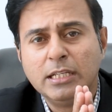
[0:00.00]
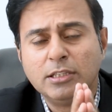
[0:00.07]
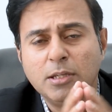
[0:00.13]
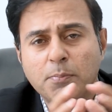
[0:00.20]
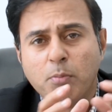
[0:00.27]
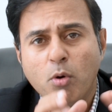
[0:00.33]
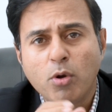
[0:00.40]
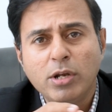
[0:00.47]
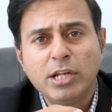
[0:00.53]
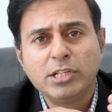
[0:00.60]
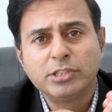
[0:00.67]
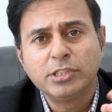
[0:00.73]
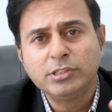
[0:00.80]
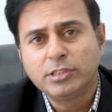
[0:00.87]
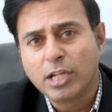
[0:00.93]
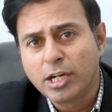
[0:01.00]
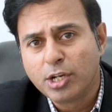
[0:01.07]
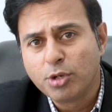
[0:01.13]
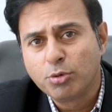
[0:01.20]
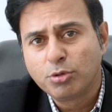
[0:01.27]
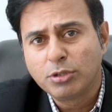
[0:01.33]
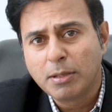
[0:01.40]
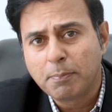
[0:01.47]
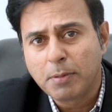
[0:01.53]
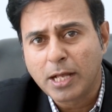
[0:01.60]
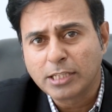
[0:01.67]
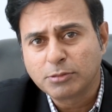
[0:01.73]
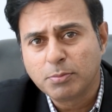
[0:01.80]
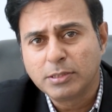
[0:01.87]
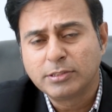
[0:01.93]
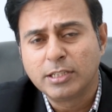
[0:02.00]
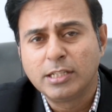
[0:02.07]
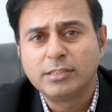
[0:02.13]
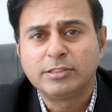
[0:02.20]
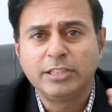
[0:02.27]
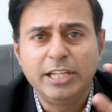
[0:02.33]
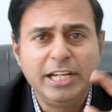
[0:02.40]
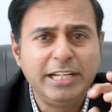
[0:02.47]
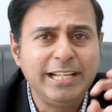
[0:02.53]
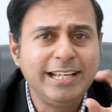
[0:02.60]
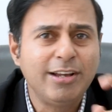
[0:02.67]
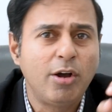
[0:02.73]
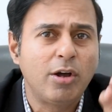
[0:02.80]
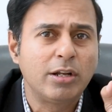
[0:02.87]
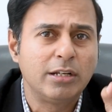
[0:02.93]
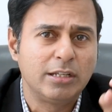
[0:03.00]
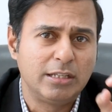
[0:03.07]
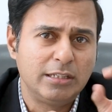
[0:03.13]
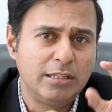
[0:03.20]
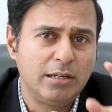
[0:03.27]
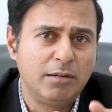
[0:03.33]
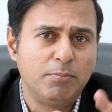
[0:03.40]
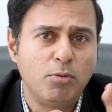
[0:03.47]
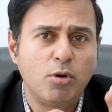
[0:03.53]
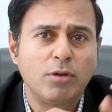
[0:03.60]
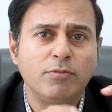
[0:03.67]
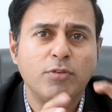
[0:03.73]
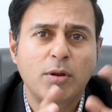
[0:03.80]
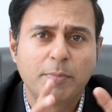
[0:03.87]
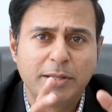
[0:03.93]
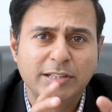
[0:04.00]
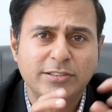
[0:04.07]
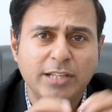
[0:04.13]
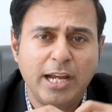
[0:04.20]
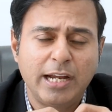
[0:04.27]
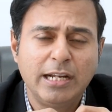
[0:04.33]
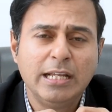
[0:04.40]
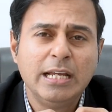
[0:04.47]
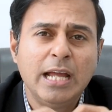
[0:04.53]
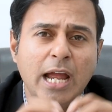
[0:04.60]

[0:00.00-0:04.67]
The bone lesions are due to the plasma cells eating on the bone from inside,